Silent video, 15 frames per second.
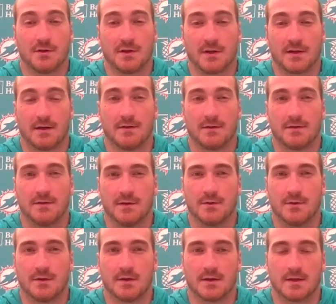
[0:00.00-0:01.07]
They
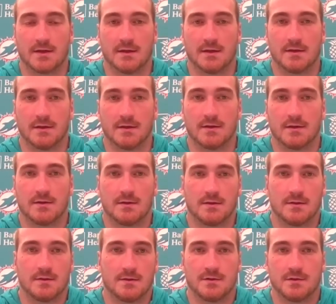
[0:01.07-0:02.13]
really didn't get into
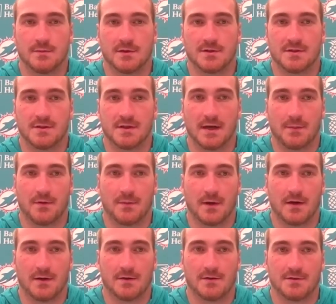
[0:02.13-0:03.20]
too much depth about it.